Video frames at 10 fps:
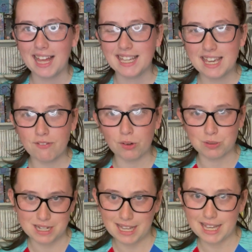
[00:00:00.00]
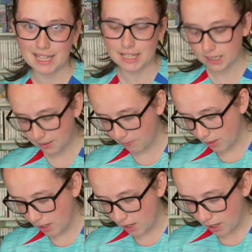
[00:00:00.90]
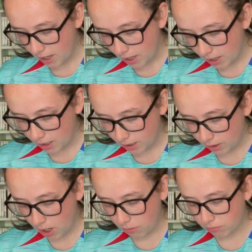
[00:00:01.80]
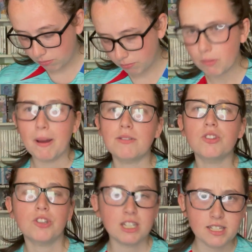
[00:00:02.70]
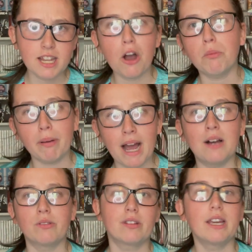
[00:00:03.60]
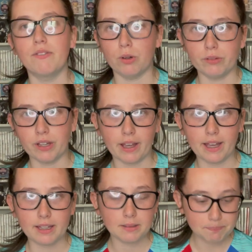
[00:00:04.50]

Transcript: give or take. No, about 60 odd pounds, give or take.